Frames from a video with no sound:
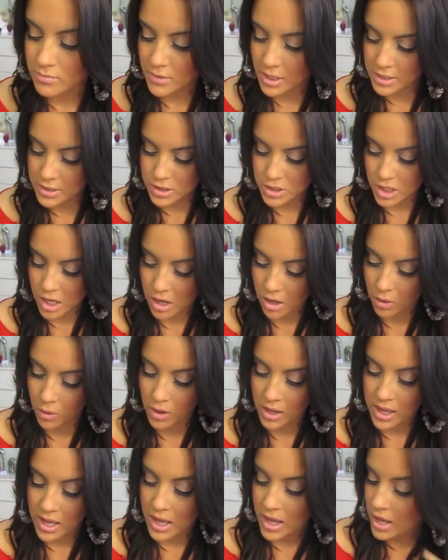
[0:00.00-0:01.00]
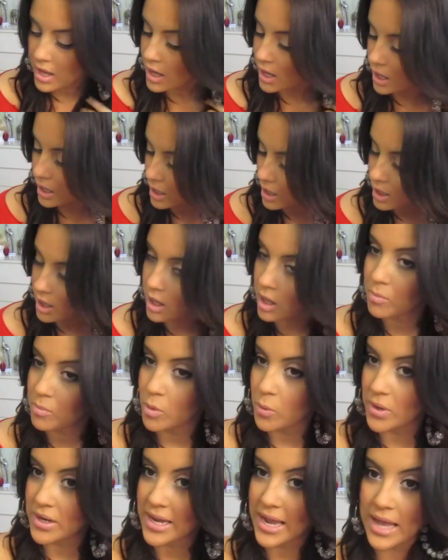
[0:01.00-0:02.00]
So um,
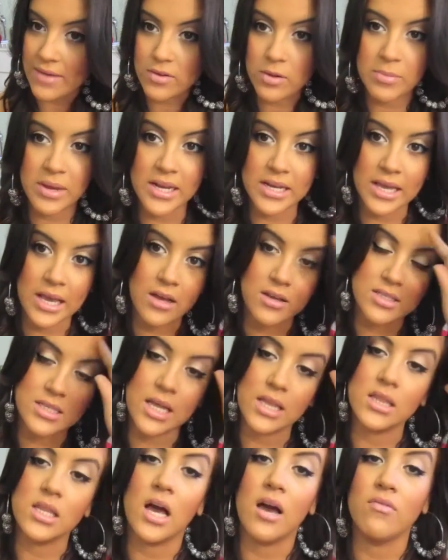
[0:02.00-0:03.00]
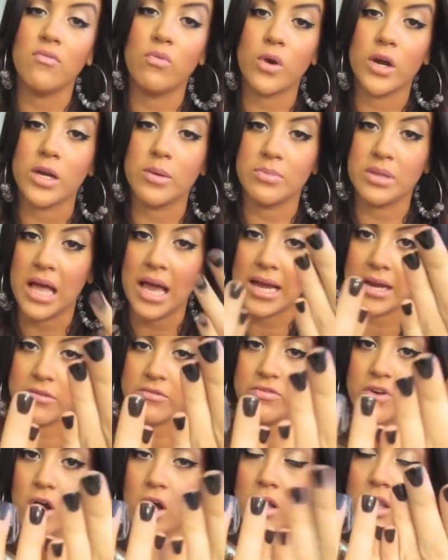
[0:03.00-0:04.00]
what I have on my nails, I love wearing black in
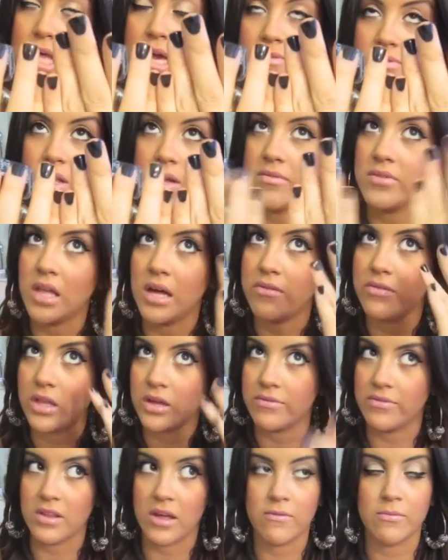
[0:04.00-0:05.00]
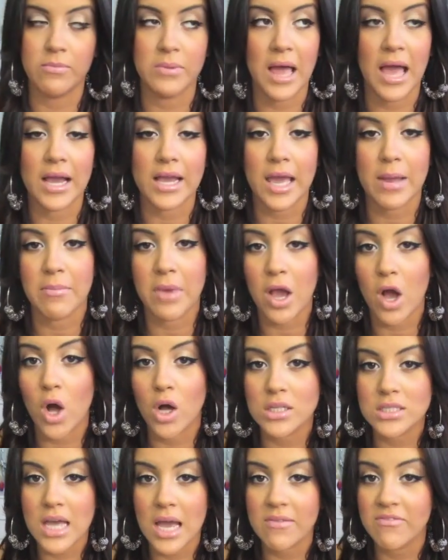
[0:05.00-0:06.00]
fall. Love, love, love, love, love black. And my
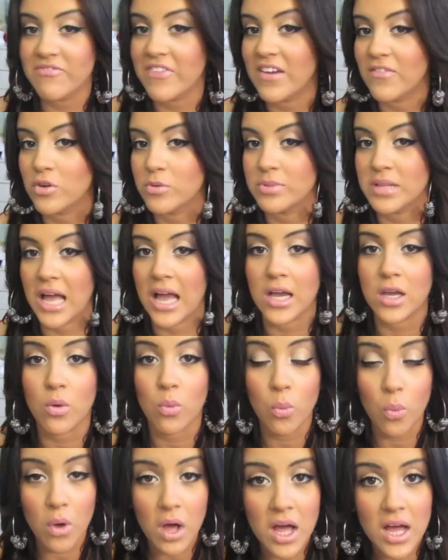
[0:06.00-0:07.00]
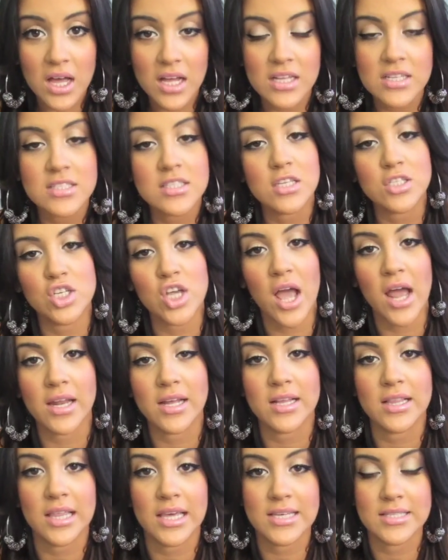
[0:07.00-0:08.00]
all-time favorite black was China
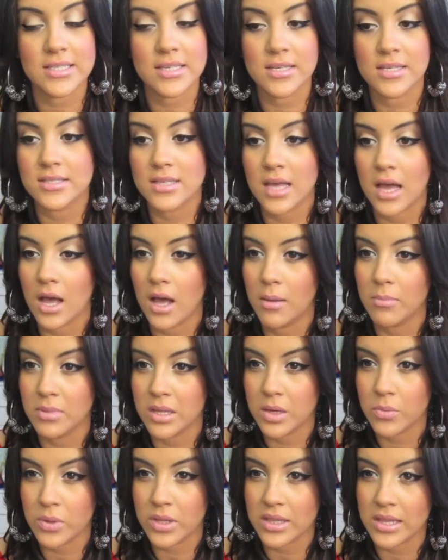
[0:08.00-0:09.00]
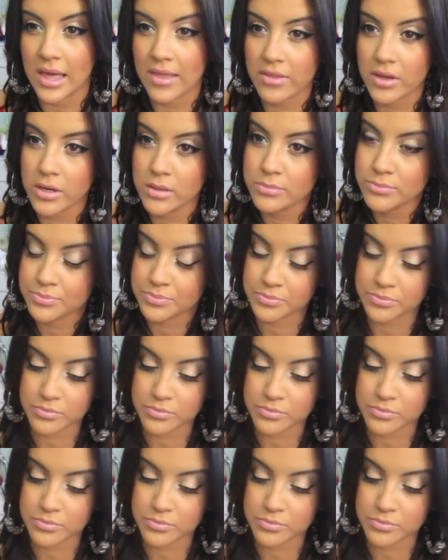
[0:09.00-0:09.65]
Glaze's um, Liquid Leather.